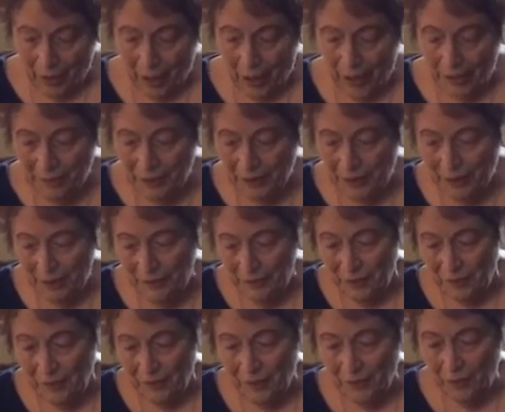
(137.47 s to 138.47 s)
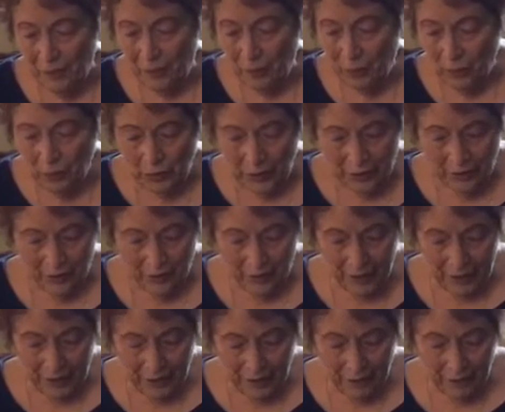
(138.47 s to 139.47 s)
I believe that the only
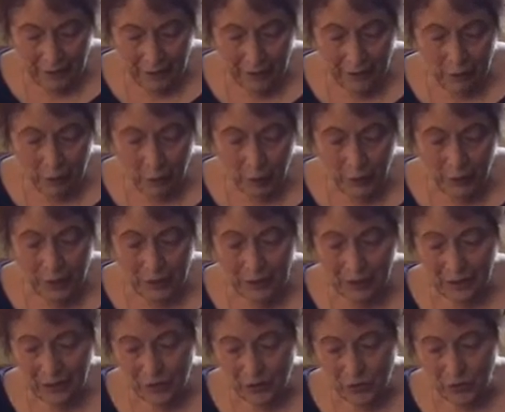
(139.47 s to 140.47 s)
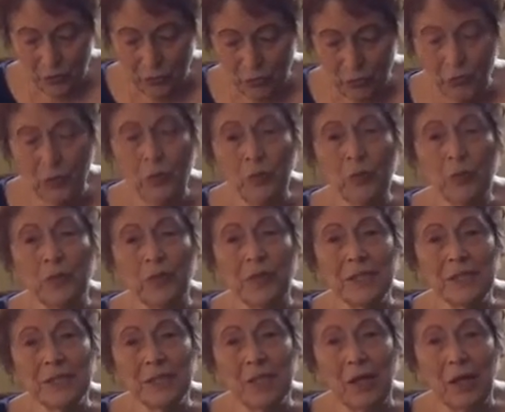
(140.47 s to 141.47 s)
thing that will get us through
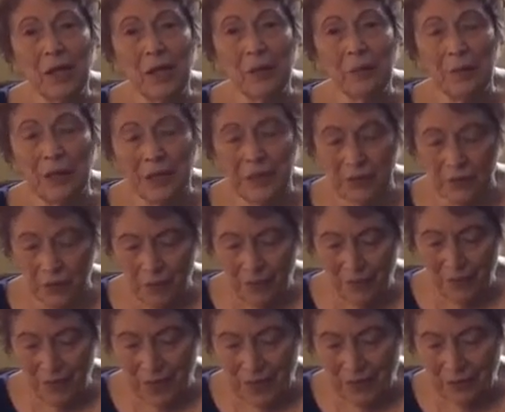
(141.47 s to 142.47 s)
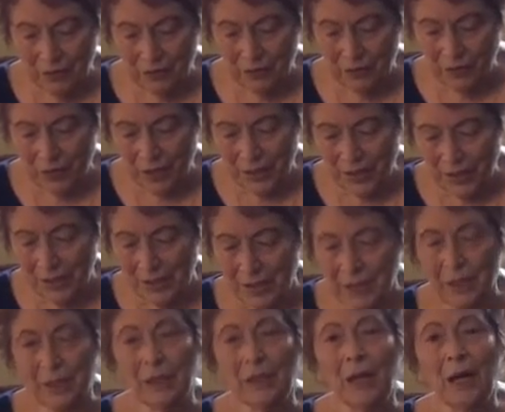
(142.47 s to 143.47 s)
this time is our faith and trust
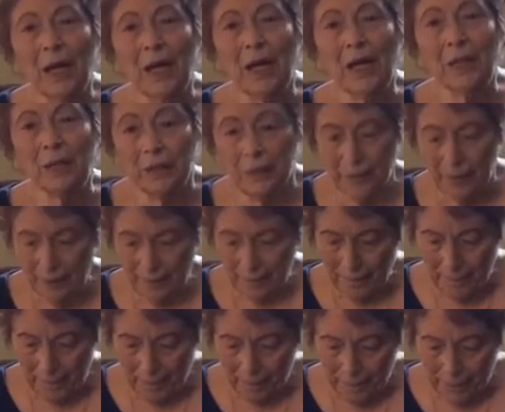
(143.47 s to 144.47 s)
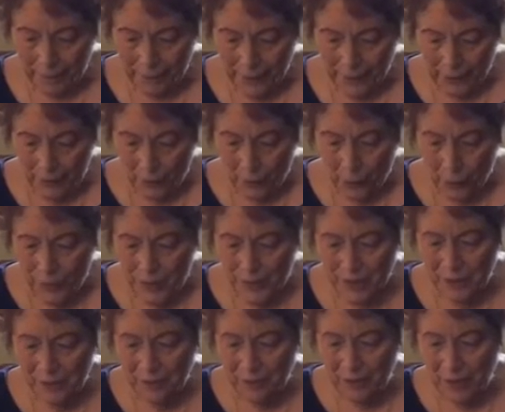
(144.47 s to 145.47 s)
in God. We
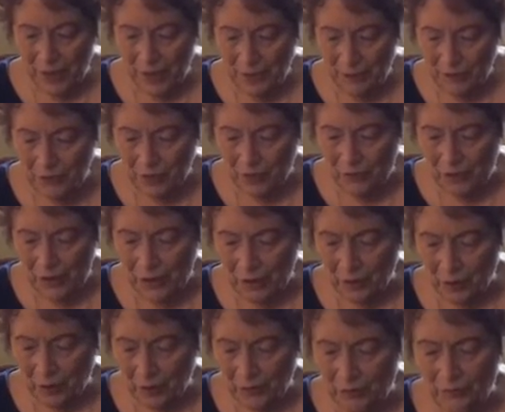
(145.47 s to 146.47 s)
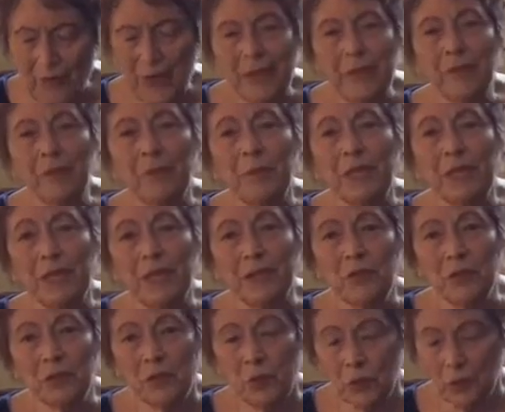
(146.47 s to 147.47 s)
sometimes feel our faith being
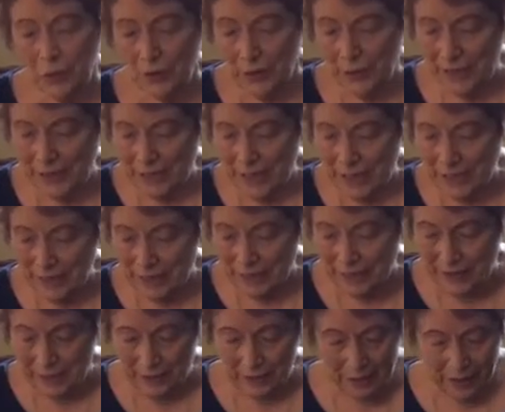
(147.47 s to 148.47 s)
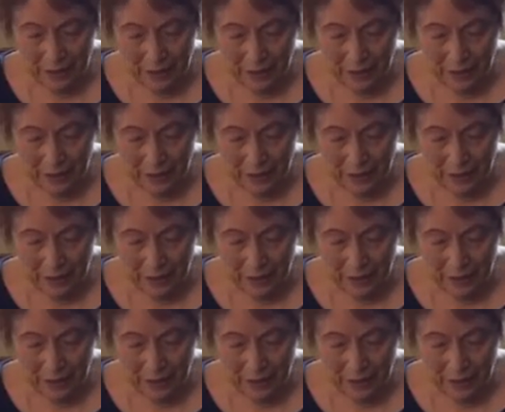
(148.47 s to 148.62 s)
sorely tested,